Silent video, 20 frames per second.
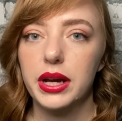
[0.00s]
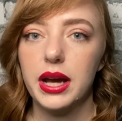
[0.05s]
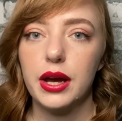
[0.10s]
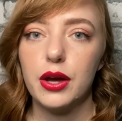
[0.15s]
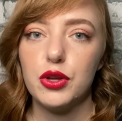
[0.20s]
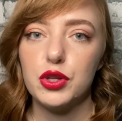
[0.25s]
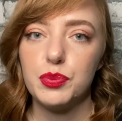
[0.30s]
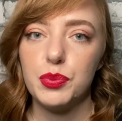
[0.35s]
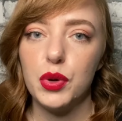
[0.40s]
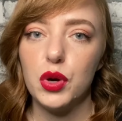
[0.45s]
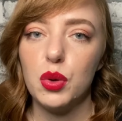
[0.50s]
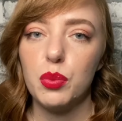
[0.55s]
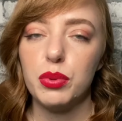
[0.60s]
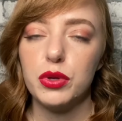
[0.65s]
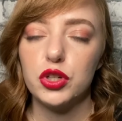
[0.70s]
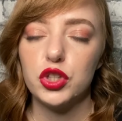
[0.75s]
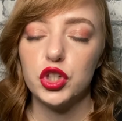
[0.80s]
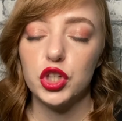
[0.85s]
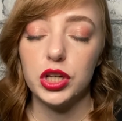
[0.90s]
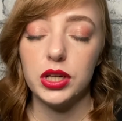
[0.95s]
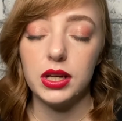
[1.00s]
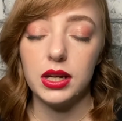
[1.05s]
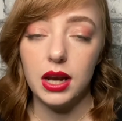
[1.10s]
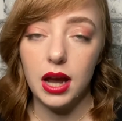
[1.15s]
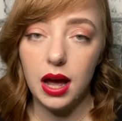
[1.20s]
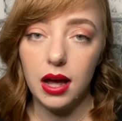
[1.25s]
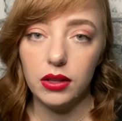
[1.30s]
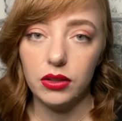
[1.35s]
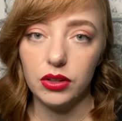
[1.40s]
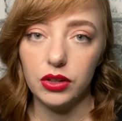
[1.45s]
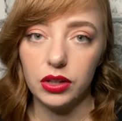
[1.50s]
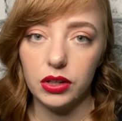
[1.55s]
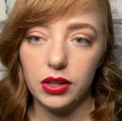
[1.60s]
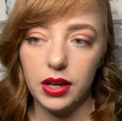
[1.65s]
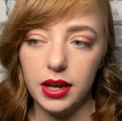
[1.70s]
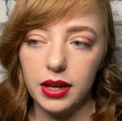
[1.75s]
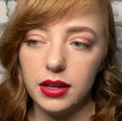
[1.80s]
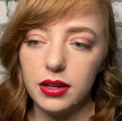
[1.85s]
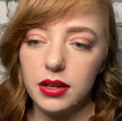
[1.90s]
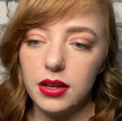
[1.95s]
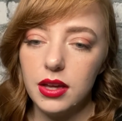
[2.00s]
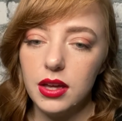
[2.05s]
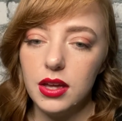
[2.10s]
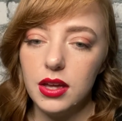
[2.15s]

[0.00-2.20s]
gecko's poop should not look like.